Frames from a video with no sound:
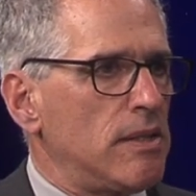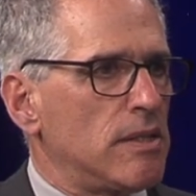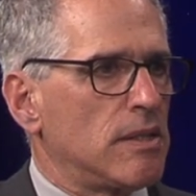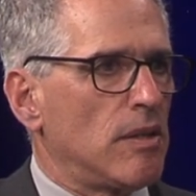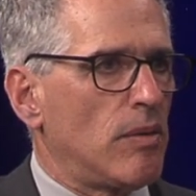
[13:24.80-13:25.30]

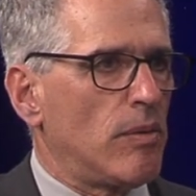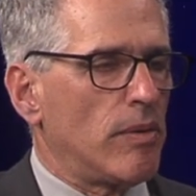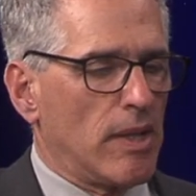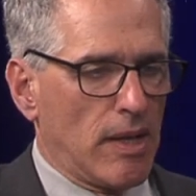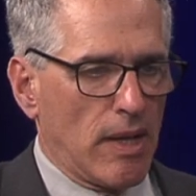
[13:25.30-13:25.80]
So
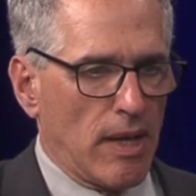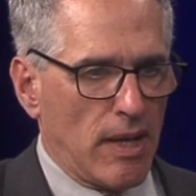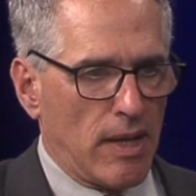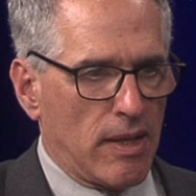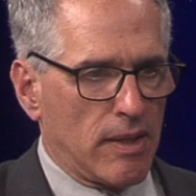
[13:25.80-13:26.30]

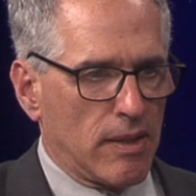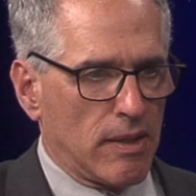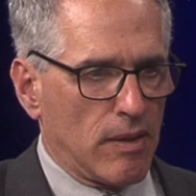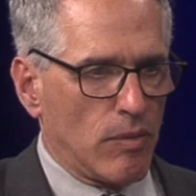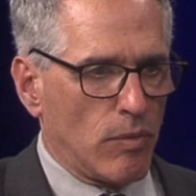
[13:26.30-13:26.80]
uh,
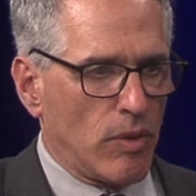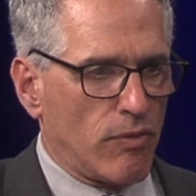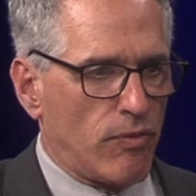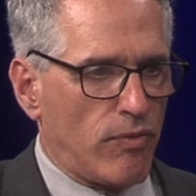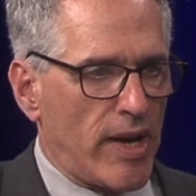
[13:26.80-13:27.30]
we're
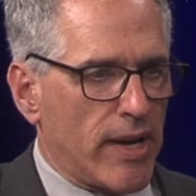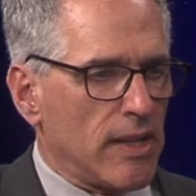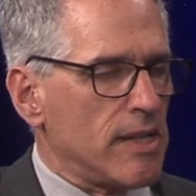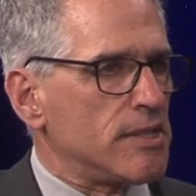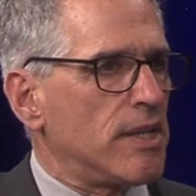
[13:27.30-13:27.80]

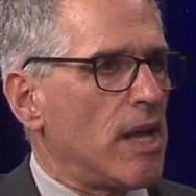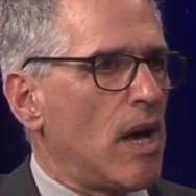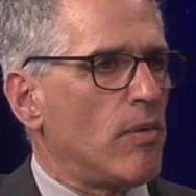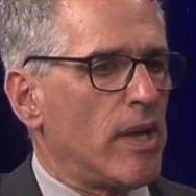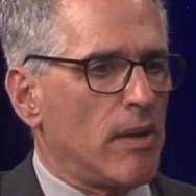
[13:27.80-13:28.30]
finalizing
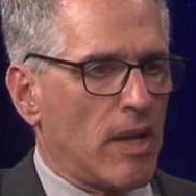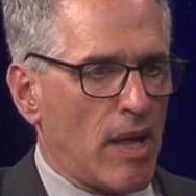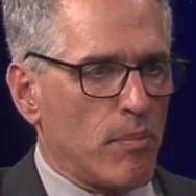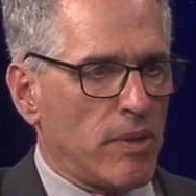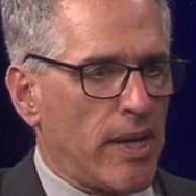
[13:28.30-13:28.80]
now a,
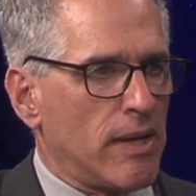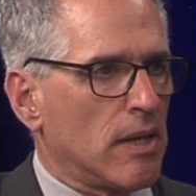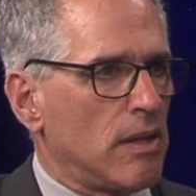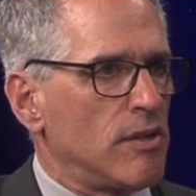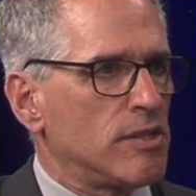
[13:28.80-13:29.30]
a plan to
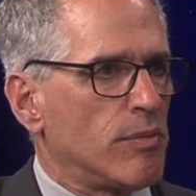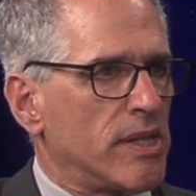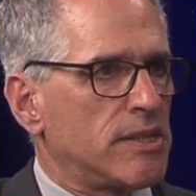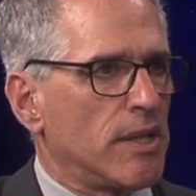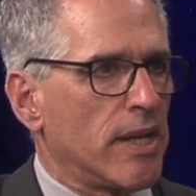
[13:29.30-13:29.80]
close the
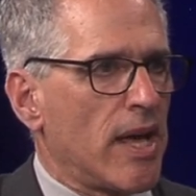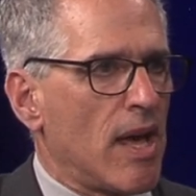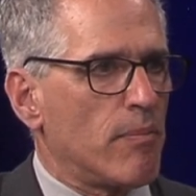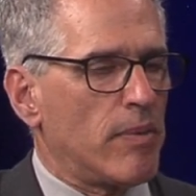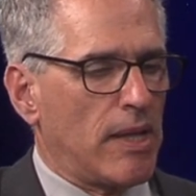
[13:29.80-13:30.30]
rest of the gap,